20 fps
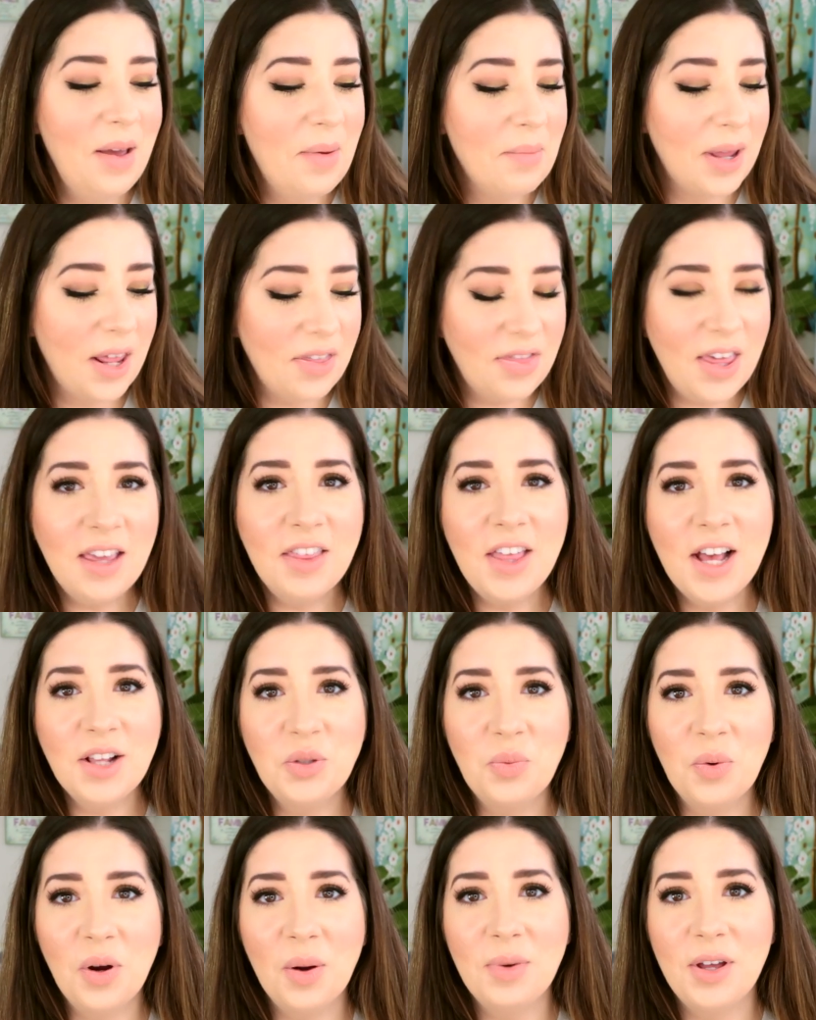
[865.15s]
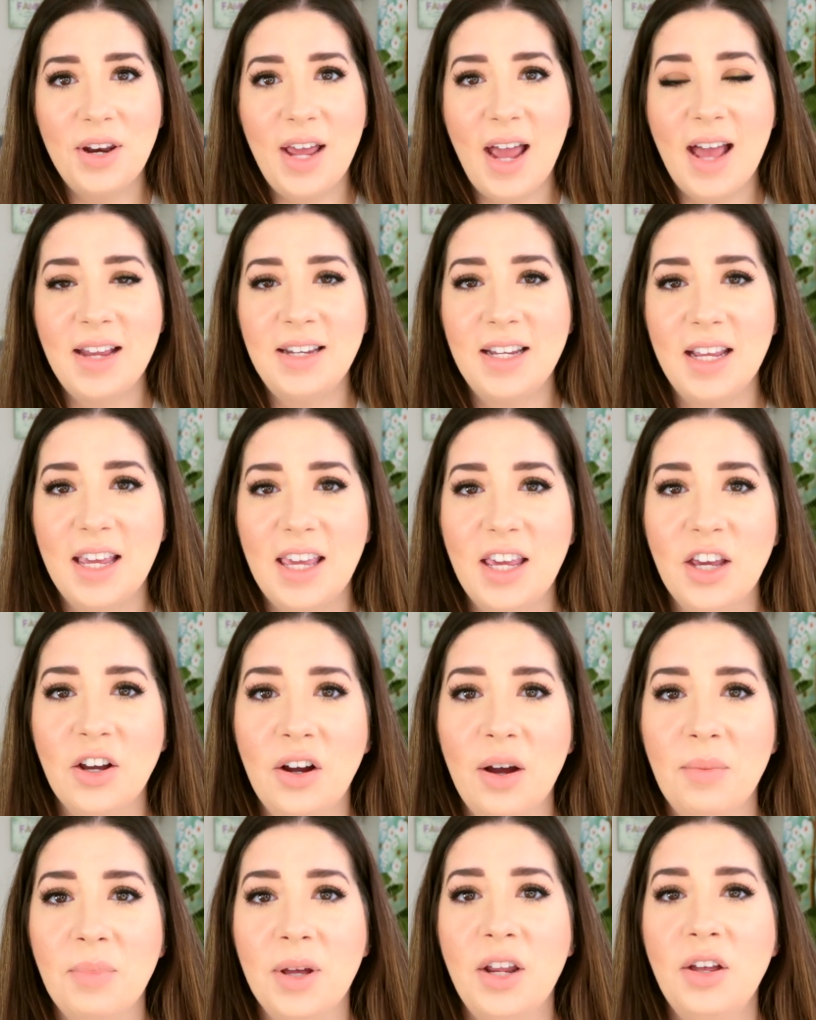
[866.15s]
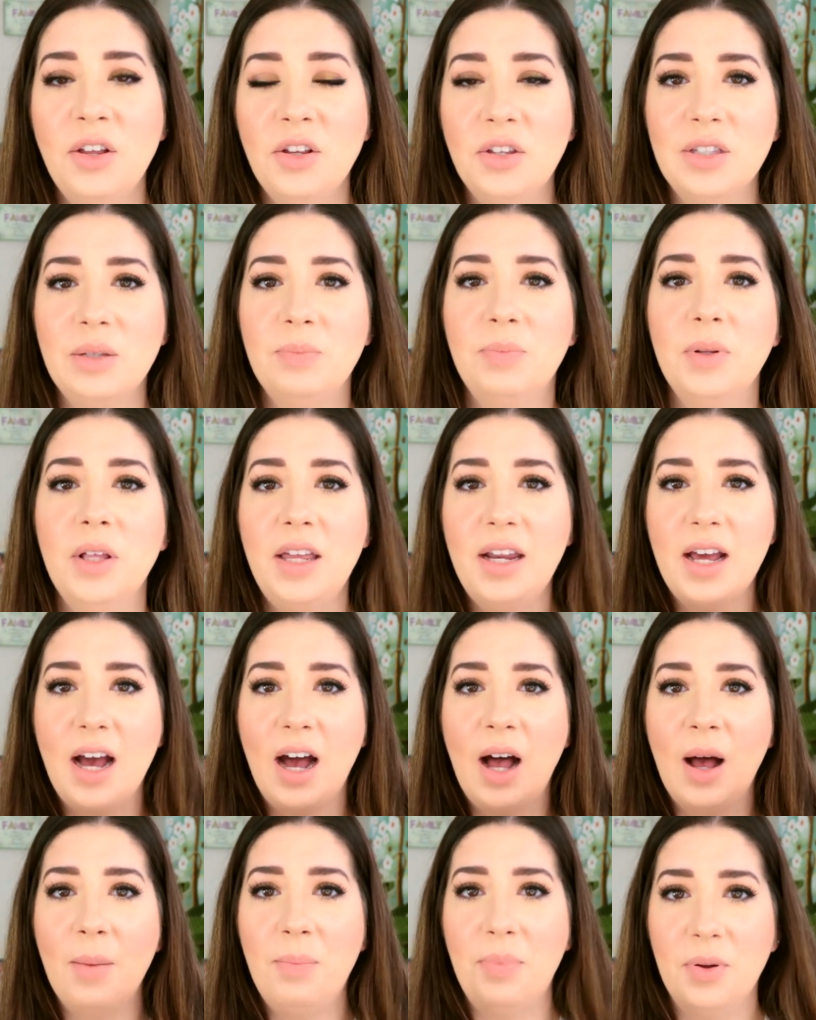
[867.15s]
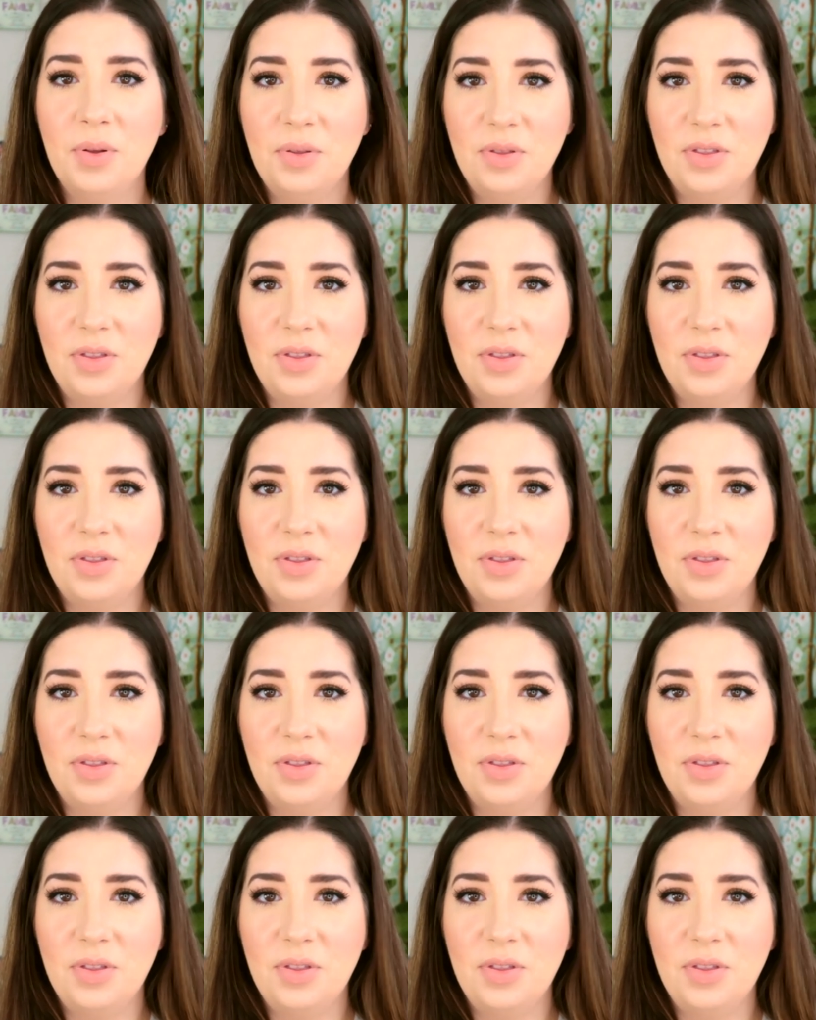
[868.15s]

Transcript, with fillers: But I think that's where I'm gonna end it here. I'm gonna split up